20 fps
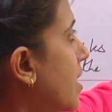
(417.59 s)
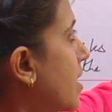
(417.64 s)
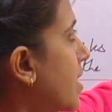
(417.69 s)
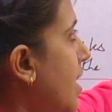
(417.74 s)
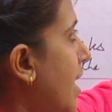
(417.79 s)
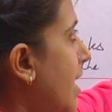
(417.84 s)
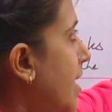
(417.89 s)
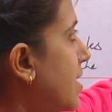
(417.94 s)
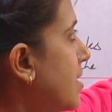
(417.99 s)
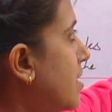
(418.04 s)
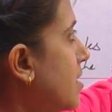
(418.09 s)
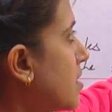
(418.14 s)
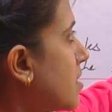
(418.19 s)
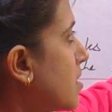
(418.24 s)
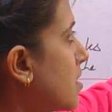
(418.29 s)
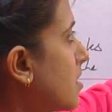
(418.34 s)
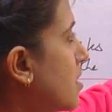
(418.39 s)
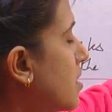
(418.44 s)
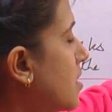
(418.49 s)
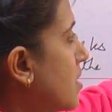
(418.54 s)
red,
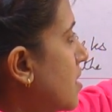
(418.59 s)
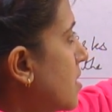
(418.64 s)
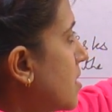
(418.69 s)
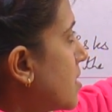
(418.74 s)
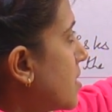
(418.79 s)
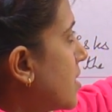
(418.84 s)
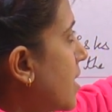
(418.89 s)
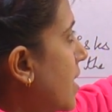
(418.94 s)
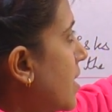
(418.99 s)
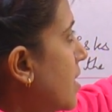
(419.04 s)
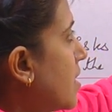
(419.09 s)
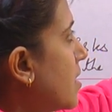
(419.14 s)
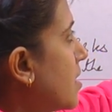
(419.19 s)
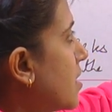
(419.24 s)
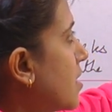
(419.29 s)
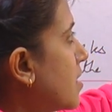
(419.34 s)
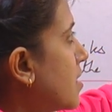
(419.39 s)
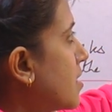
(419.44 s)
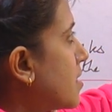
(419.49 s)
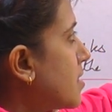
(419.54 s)
then
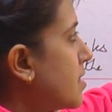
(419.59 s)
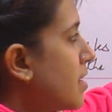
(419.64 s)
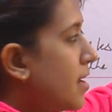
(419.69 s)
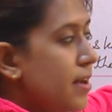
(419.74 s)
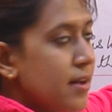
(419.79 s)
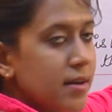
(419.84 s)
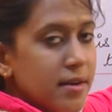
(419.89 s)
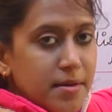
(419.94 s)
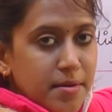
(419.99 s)
the